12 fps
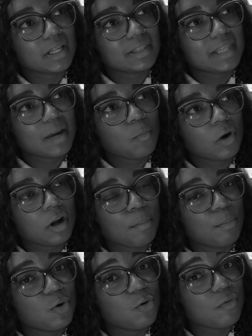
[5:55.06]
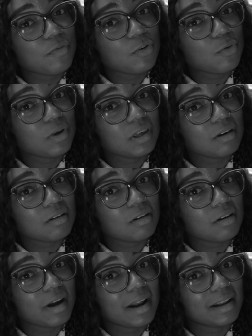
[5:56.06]
They want to move you
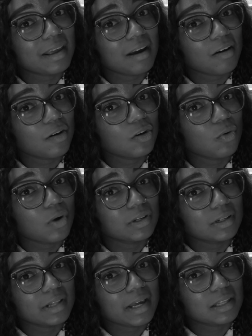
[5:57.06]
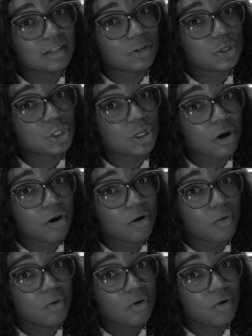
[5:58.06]
here and carry you on the length of the show.